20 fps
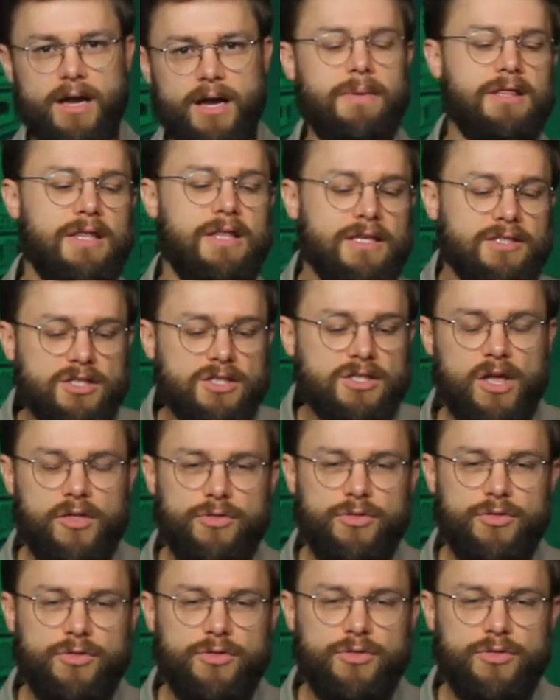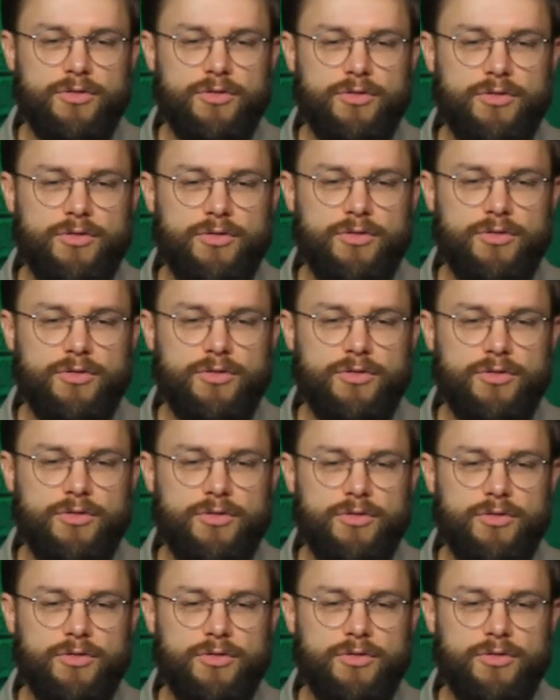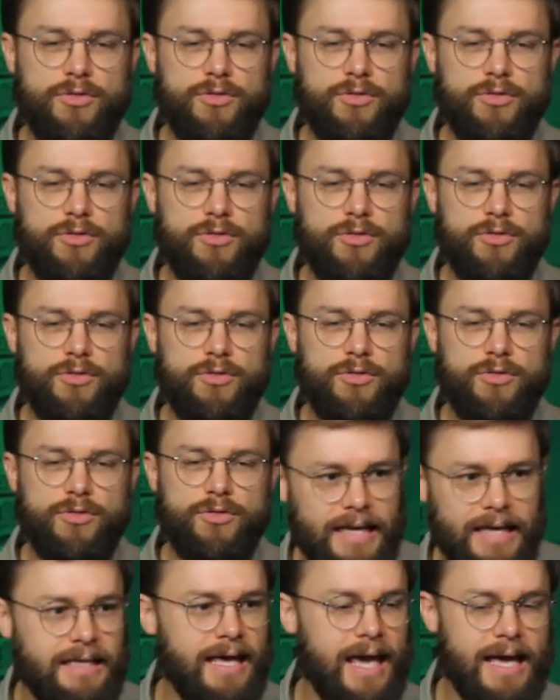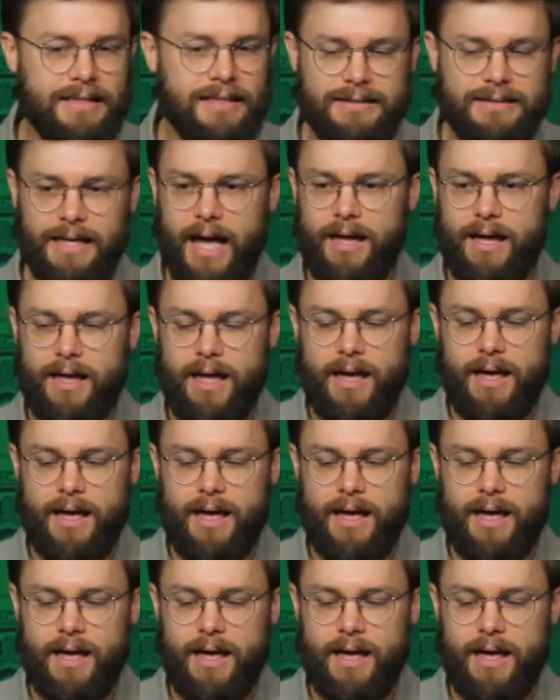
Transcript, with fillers: I mean, this is, this is where good public policy, I guess, I,